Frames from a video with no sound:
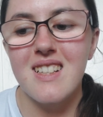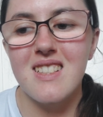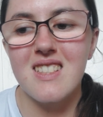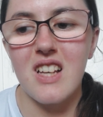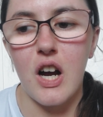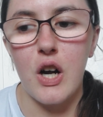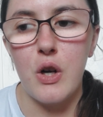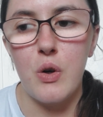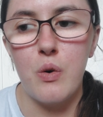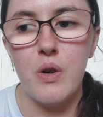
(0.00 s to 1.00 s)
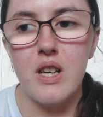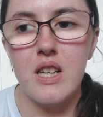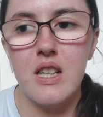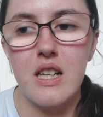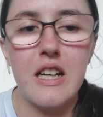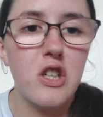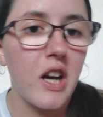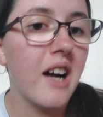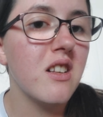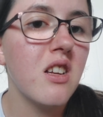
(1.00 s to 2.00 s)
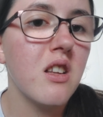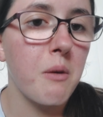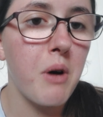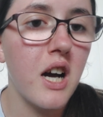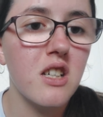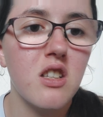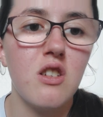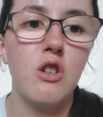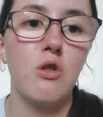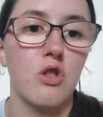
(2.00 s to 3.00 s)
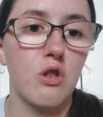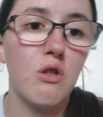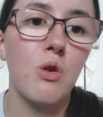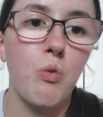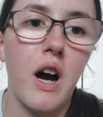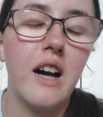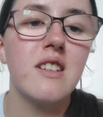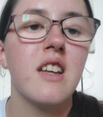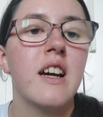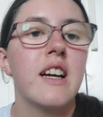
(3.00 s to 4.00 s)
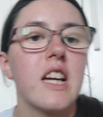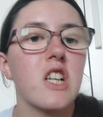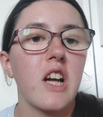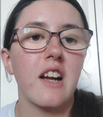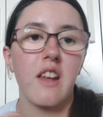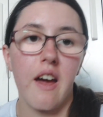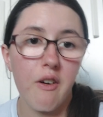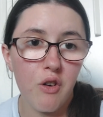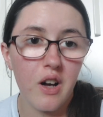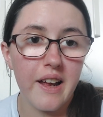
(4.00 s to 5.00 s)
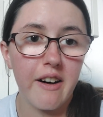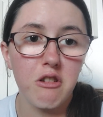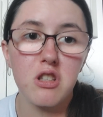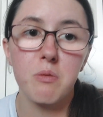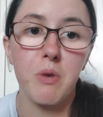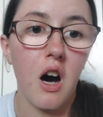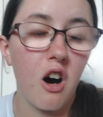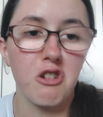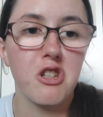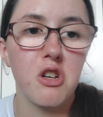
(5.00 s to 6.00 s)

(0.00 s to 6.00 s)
So he checked the person who's doing the rides, he checked everyone else but us